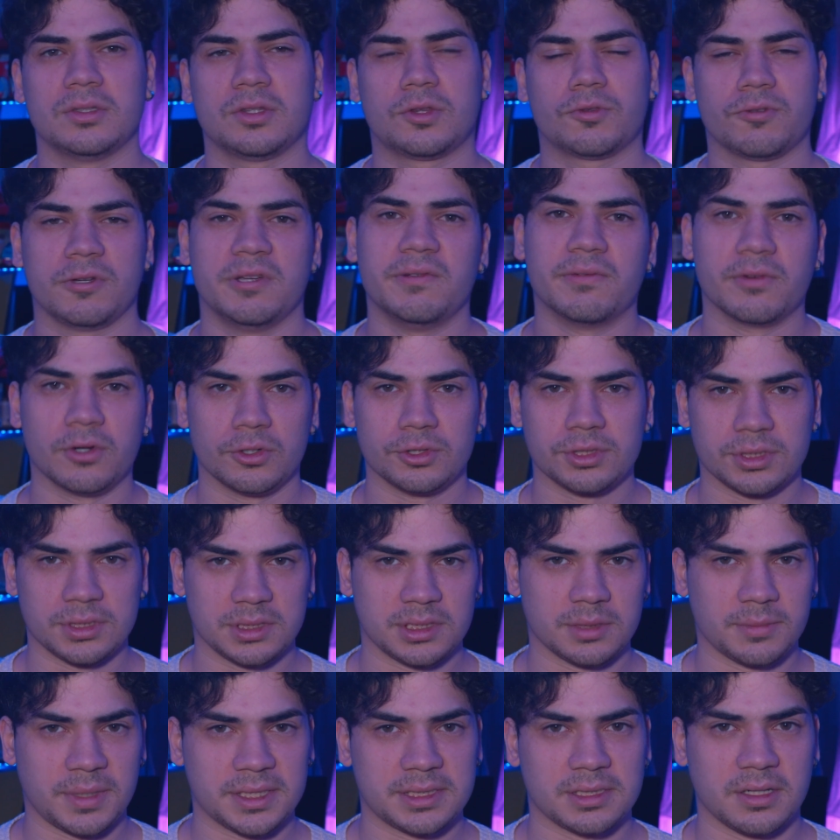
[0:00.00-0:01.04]
3 versions
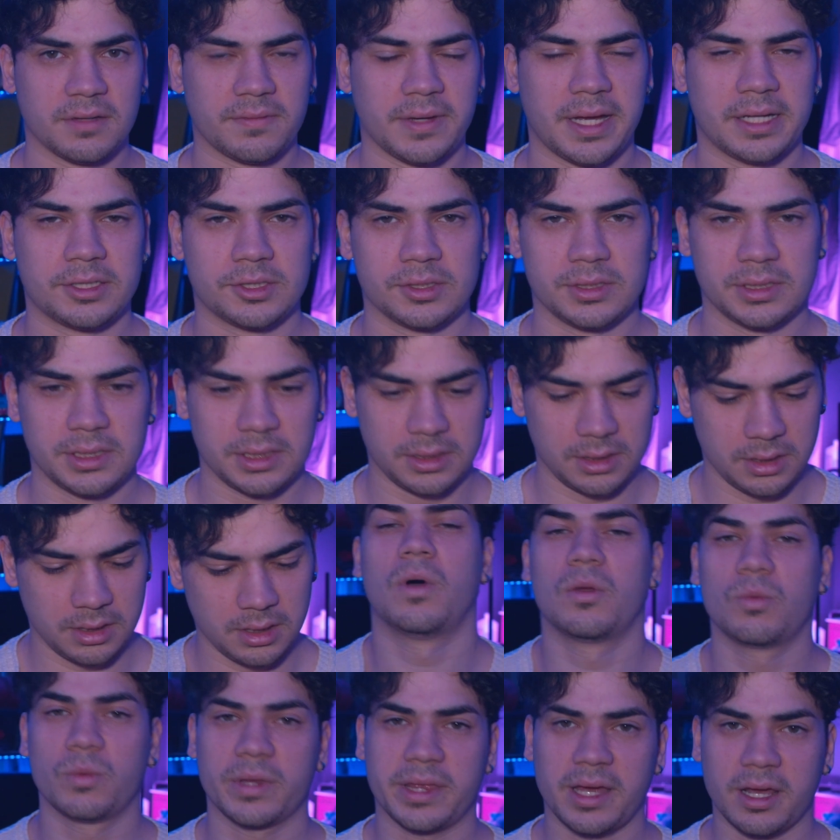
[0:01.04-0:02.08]
of myself, actually.
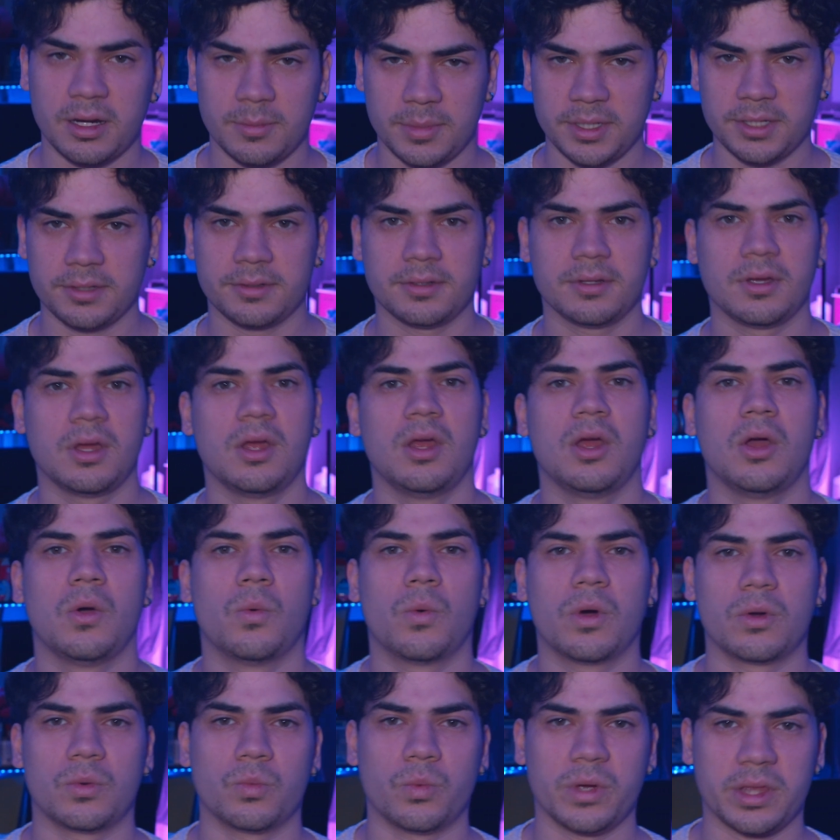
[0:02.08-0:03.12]
One without a beard,
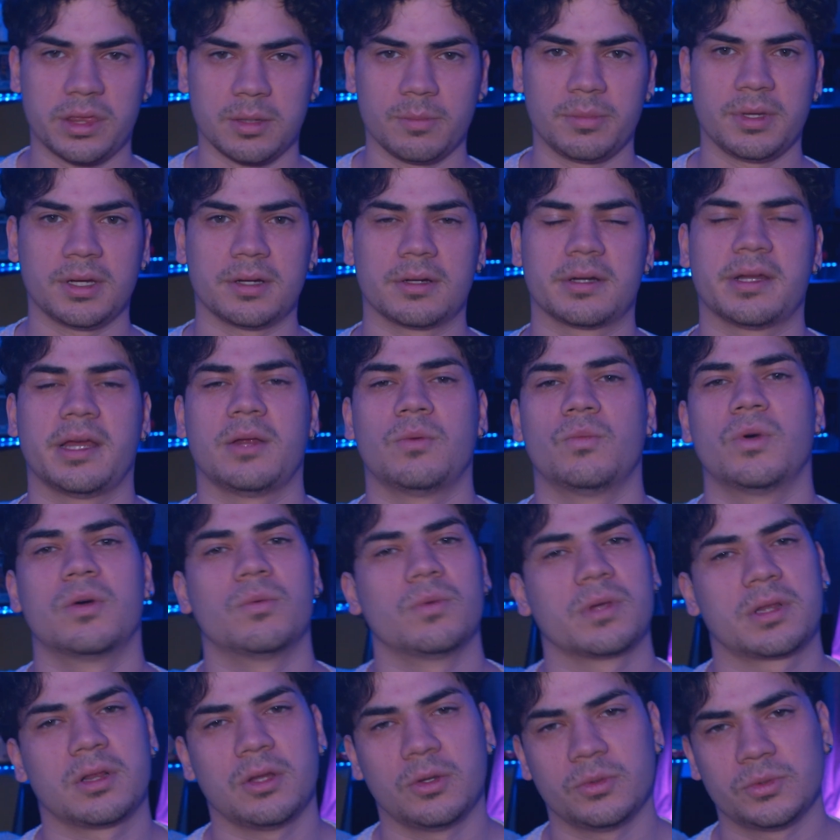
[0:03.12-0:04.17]
one with a beard, and one
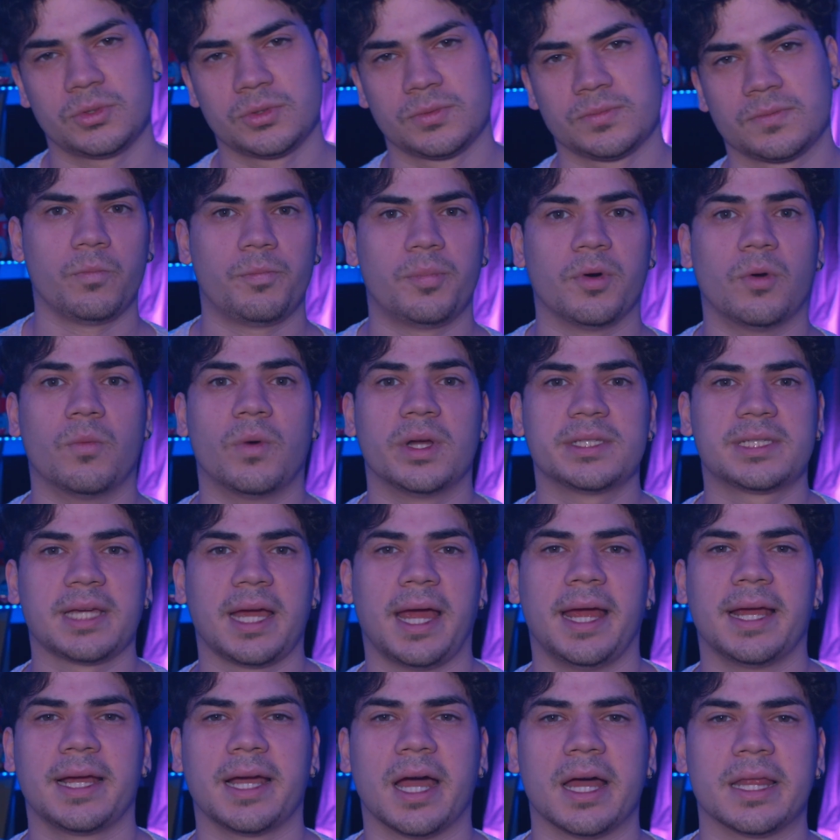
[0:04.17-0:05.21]
with clothes. But once I
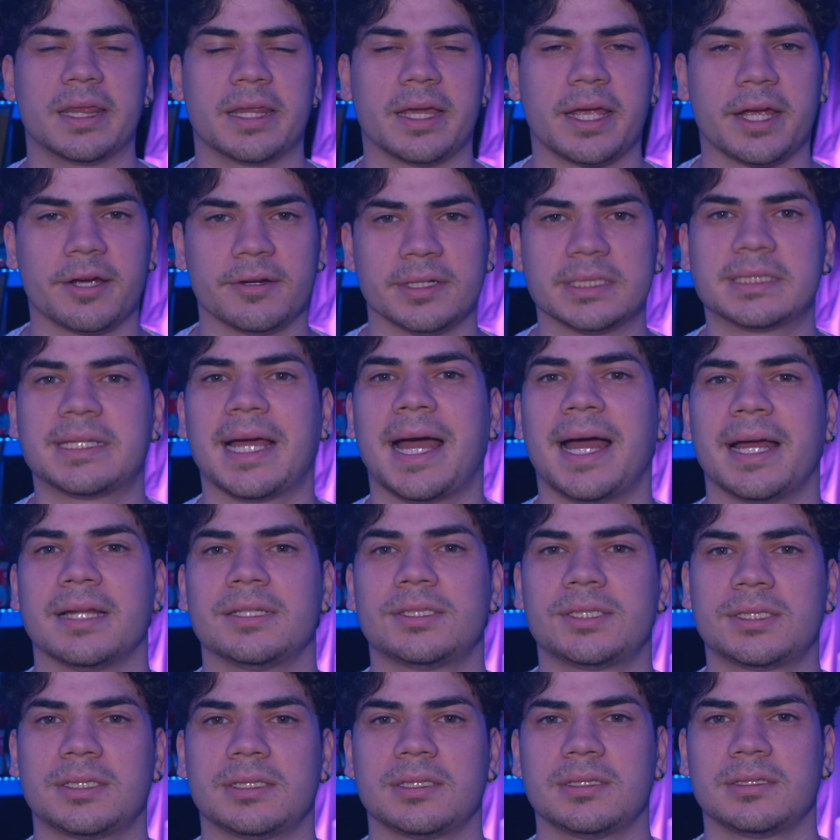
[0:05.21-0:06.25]
had gotten the hair
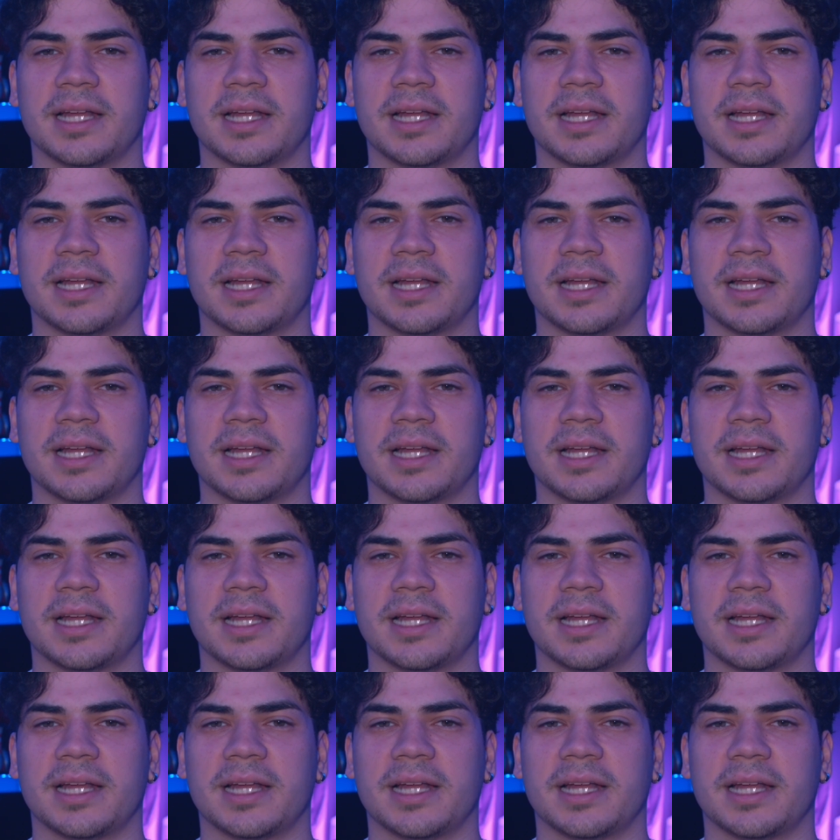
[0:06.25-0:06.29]
attached,